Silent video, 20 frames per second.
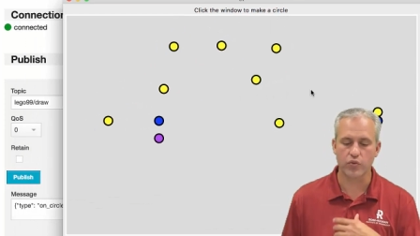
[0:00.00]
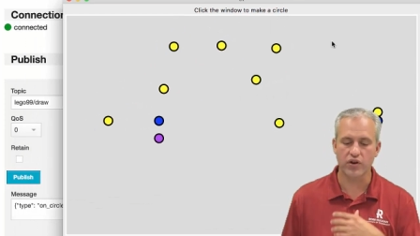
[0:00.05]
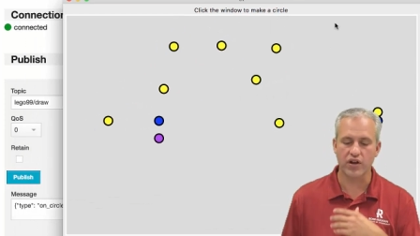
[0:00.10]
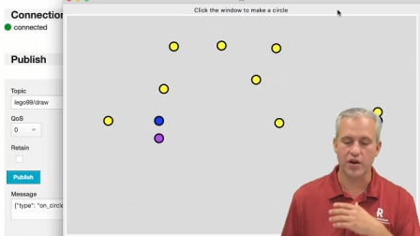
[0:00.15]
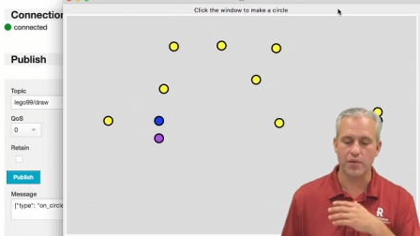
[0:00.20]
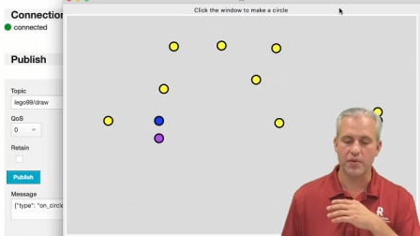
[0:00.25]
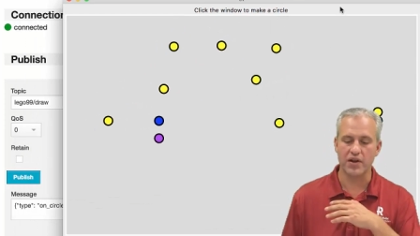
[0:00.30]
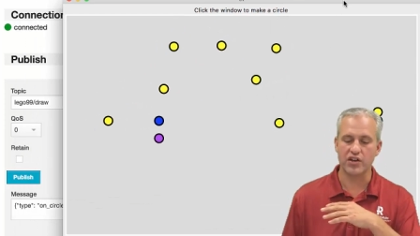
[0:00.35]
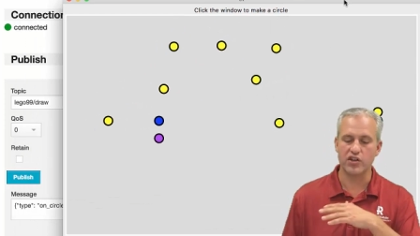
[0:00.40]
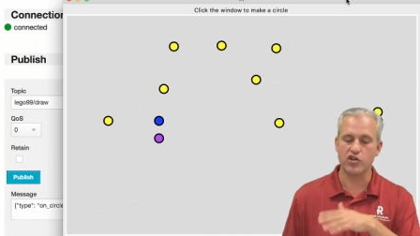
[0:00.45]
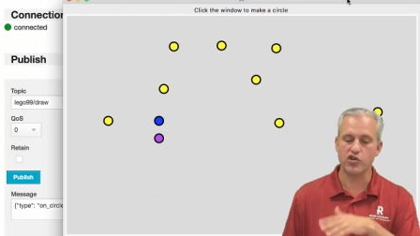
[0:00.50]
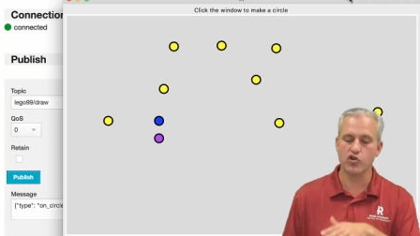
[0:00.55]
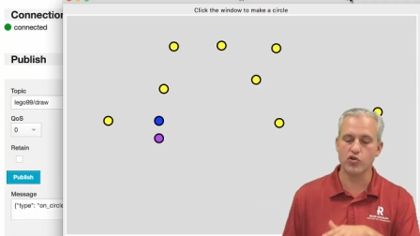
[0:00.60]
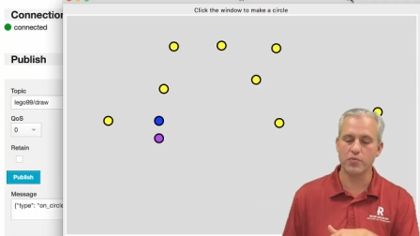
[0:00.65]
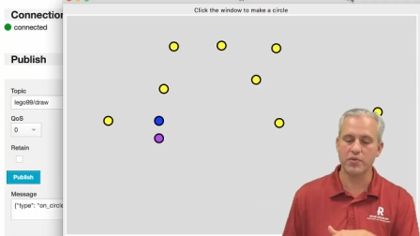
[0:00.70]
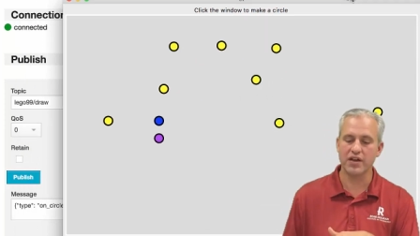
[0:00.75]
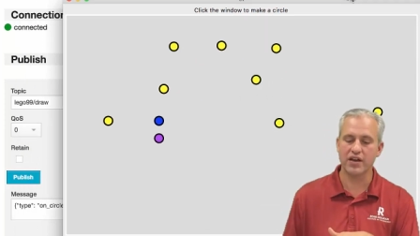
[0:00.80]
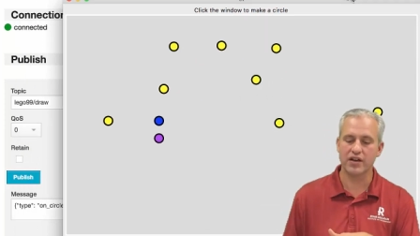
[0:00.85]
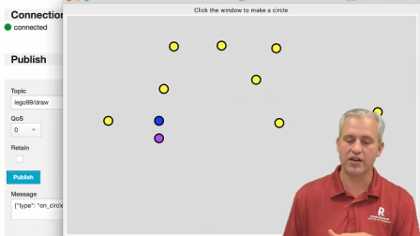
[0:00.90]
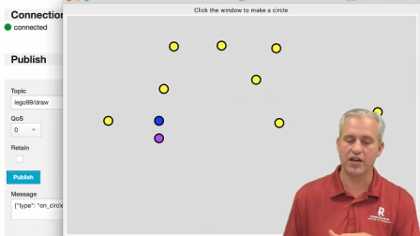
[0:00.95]
We're going to make you
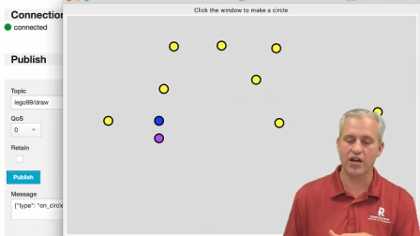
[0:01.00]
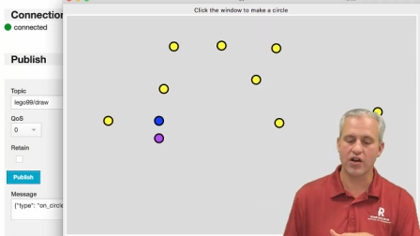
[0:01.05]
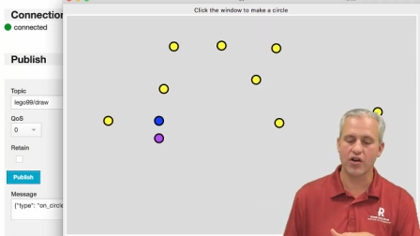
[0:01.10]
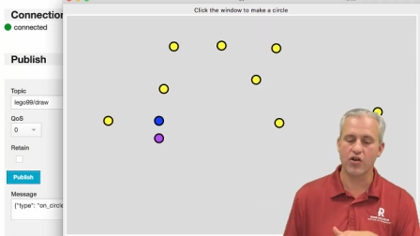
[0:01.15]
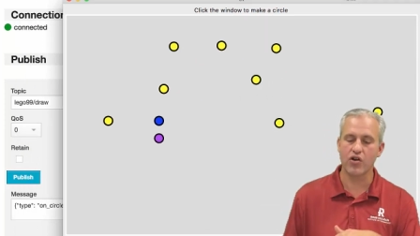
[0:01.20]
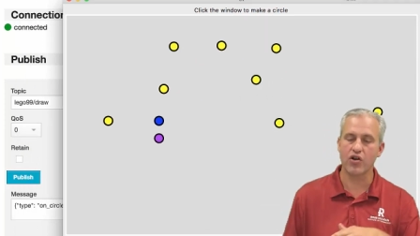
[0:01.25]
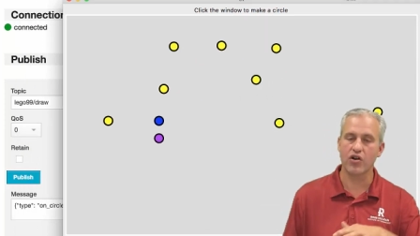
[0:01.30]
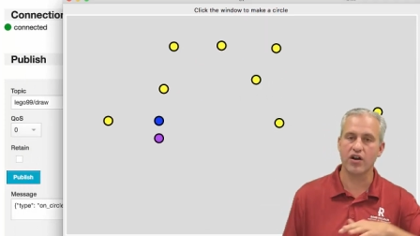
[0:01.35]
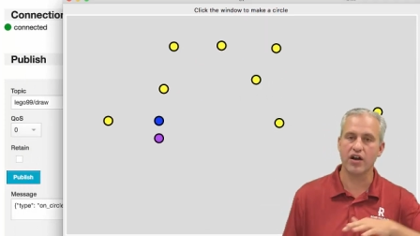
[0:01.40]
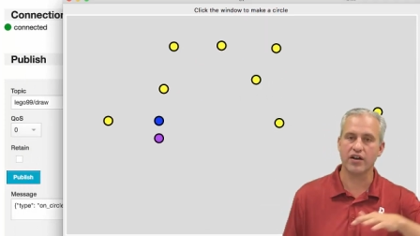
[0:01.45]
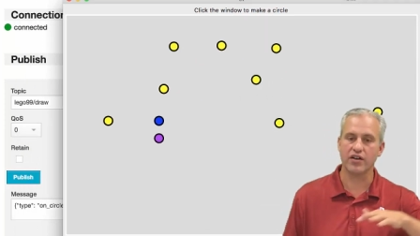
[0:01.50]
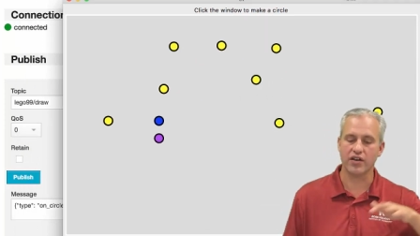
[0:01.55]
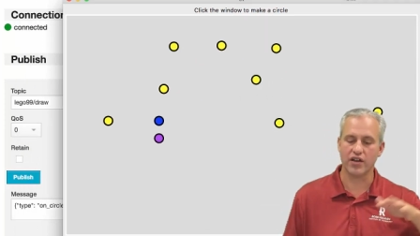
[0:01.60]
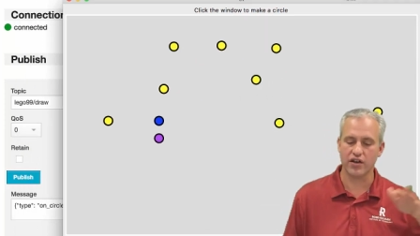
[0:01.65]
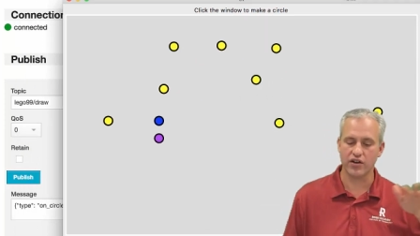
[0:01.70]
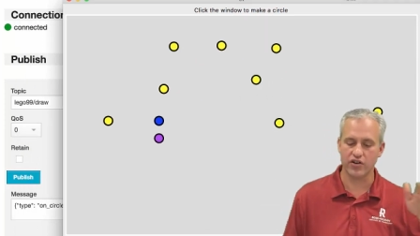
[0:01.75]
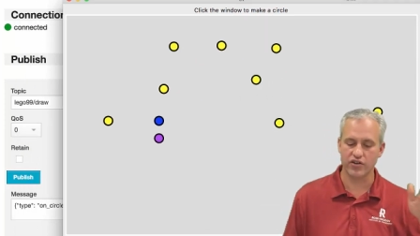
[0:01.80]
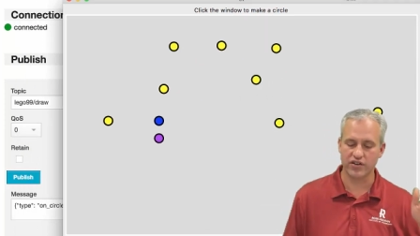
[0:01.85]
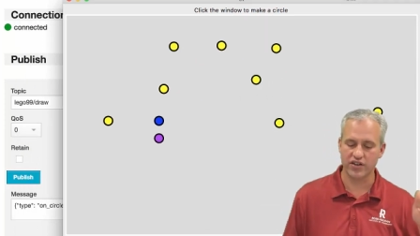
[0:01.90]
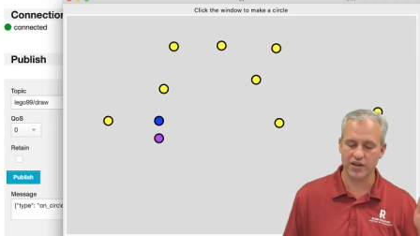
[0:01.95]
be a color, and
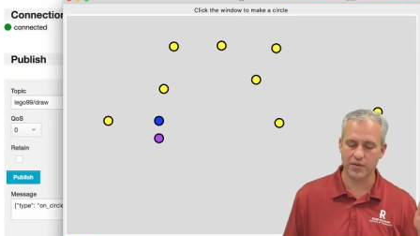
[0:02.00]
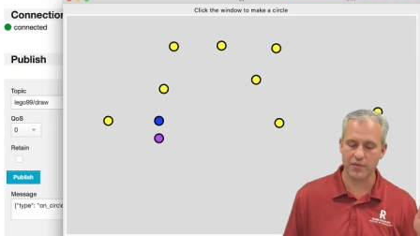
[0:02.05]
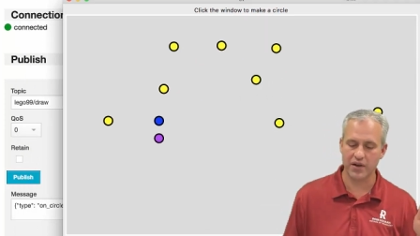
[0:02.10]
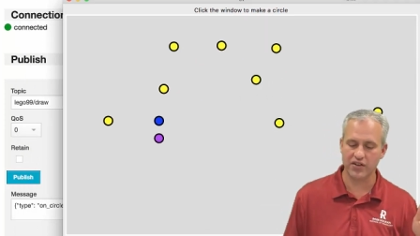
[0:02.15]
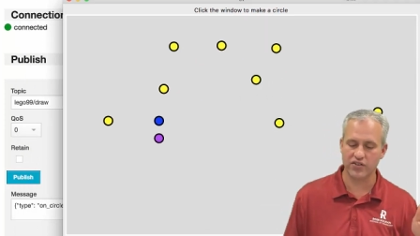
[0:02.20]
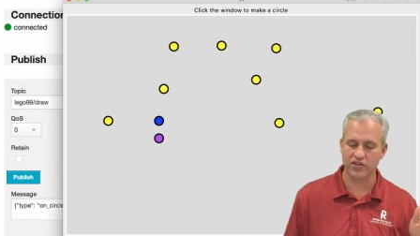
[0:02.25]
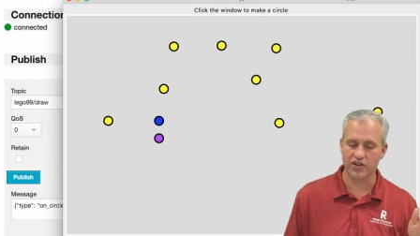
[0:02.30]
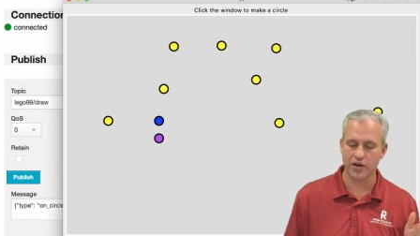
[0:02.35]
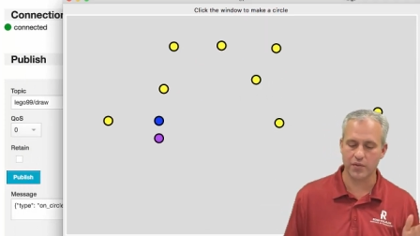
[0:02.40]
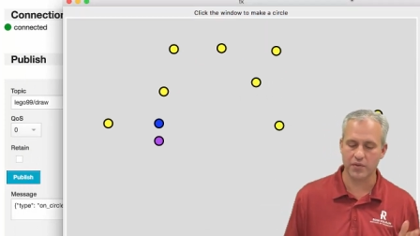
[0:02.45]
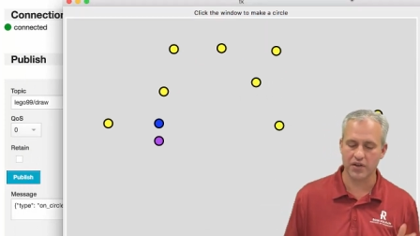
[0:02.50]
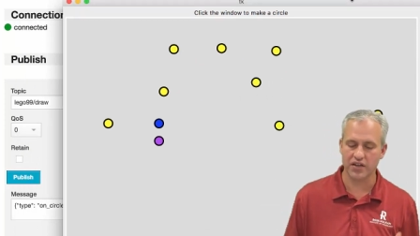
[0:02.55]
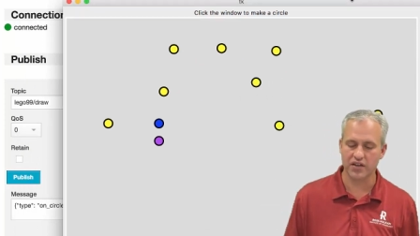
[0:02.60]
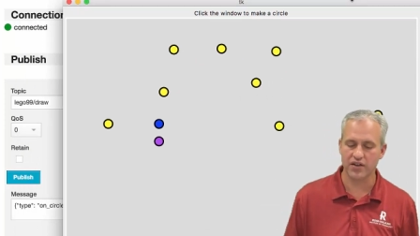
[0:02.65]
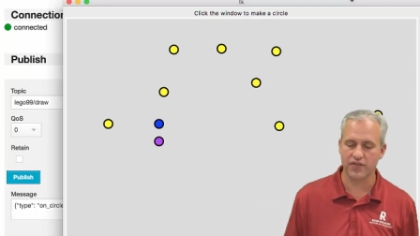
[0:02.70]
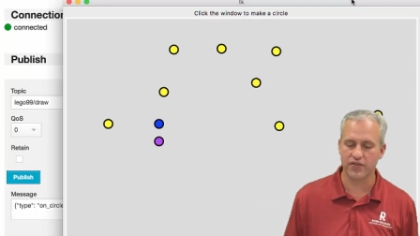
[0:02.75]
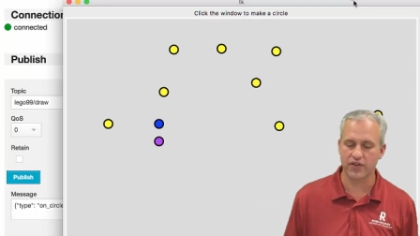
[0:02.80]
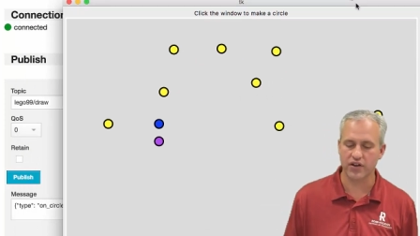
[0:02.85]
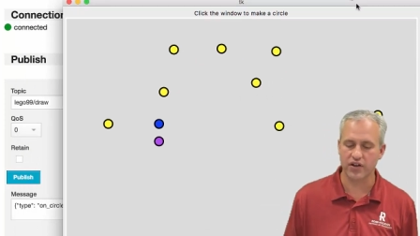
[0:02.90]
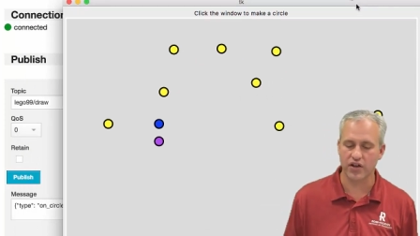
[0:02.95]
then your teammates are going to be a
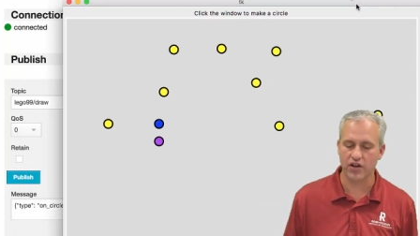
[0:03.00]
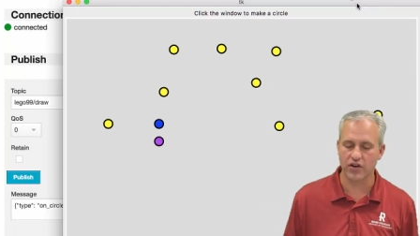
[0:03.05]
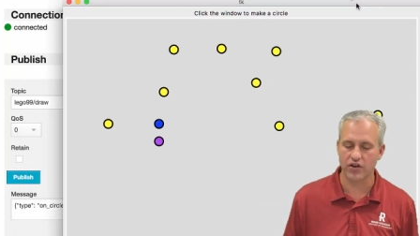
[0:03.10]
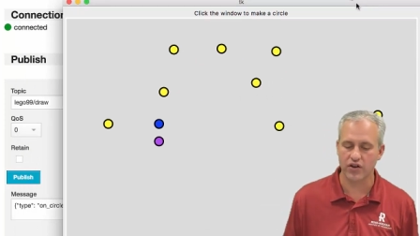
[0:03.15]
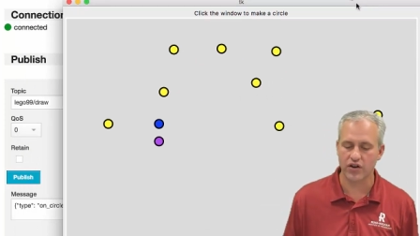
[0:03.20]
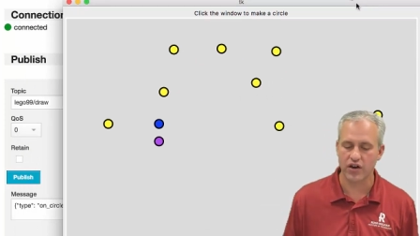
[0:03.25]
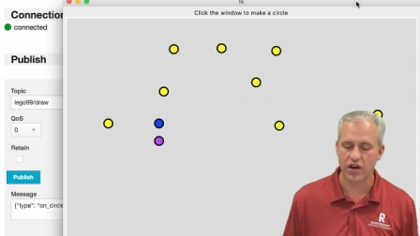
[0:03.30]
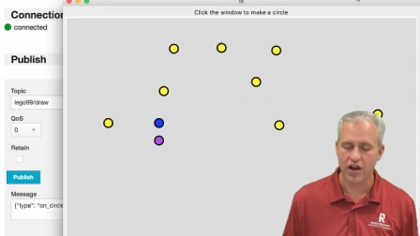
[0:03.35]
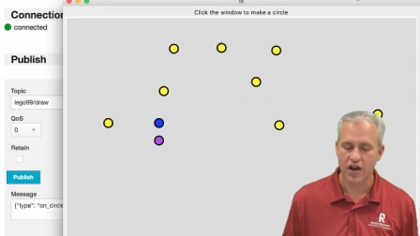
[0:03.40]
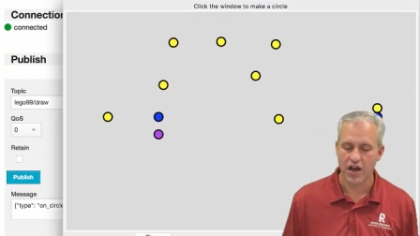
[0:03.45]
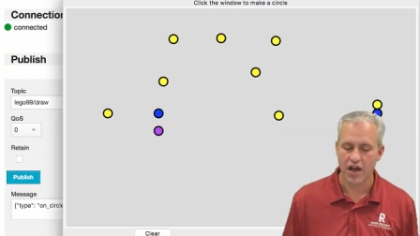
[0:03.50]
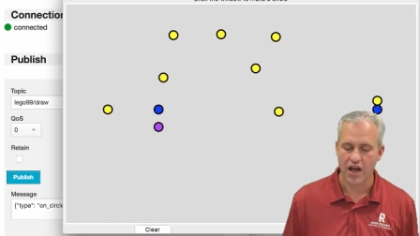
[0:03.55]
different color,